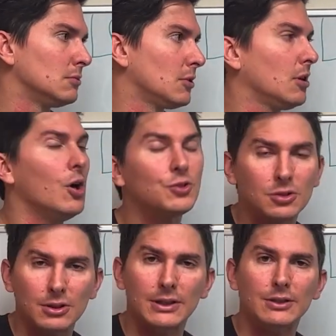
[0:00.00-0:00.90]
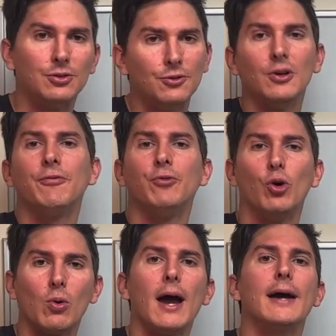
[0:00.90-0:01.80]
closely to a
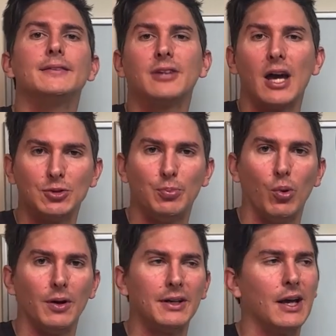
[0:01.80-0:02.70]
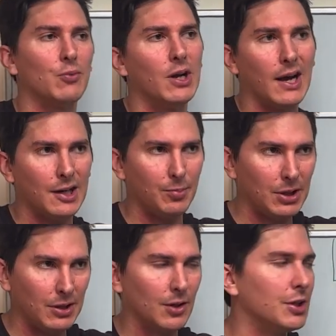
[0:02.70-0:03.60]
full ride type sport. Again, we're not going to be
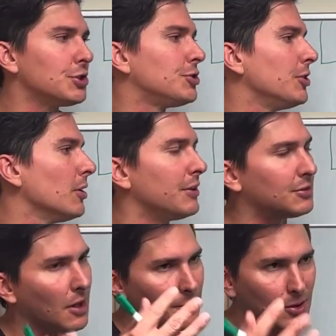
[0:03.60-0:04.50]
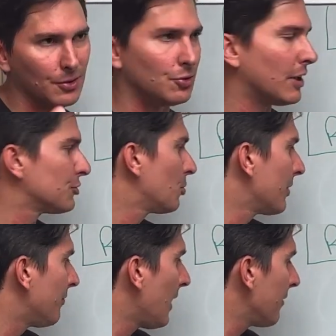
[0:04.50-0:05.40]
there this year or this coming, in
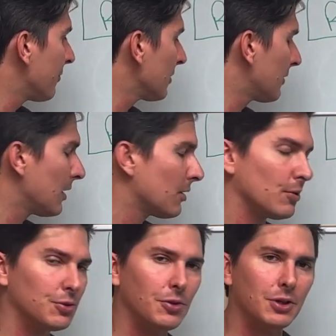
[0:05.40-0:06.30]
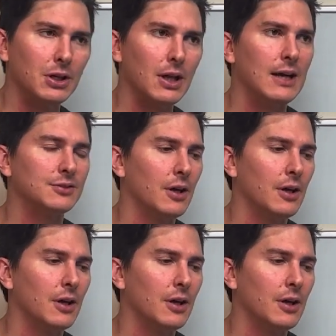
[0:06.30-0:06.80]
2025 for their recruiting class.